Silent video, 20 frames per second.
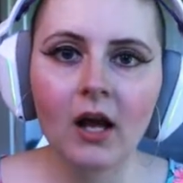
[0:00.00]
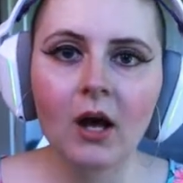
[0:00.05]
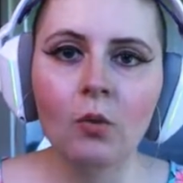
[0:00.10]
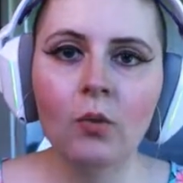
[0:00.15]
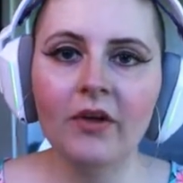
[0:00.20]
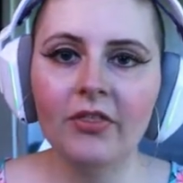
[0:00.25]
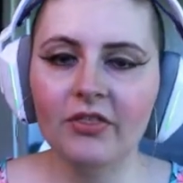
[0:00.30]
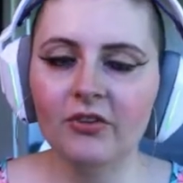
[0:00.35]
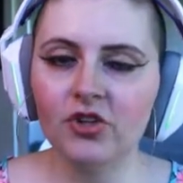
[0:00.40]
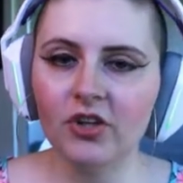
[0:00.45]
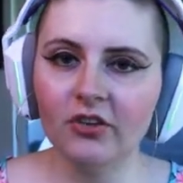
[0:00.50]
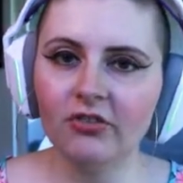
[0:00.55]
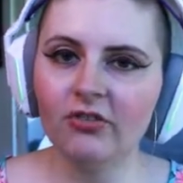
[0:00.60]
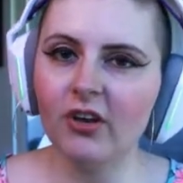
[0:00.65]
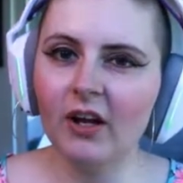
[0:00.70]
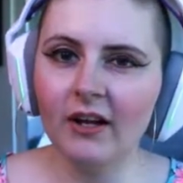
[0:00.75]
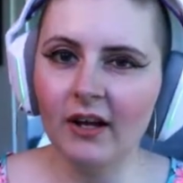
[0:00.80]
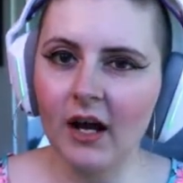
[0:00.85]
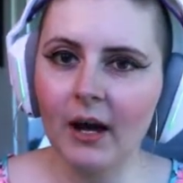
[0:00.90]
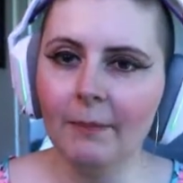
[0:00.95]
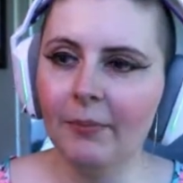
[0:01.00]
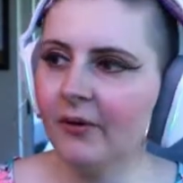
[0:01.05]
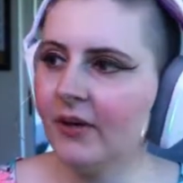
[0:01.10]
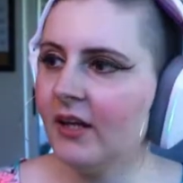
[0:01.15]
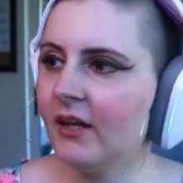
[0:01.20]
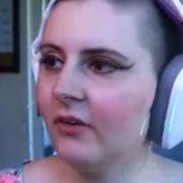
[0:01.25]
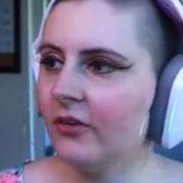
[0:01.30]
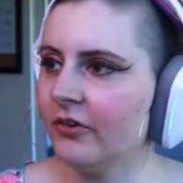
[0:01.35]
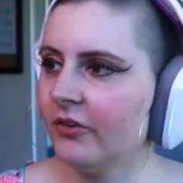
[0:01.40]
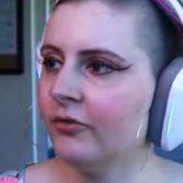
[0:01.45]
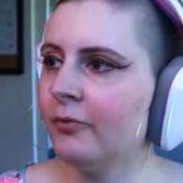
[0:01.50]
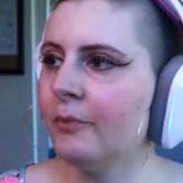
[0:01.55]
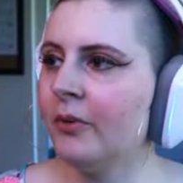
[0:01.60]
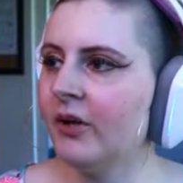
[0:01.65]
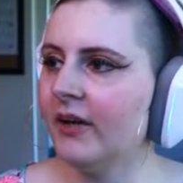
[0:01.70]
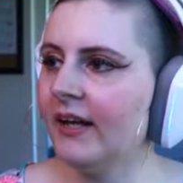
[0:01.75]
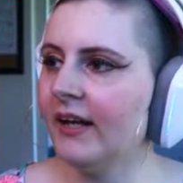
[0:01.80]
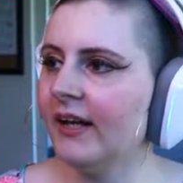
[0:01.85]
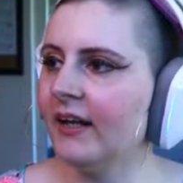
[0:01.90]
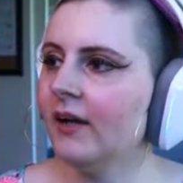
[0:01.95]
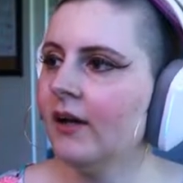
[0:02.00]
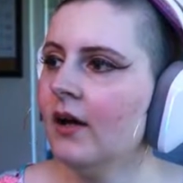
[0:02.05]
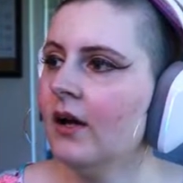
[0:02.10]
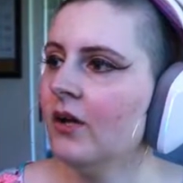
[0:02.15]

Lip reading: with just a couple healers put in.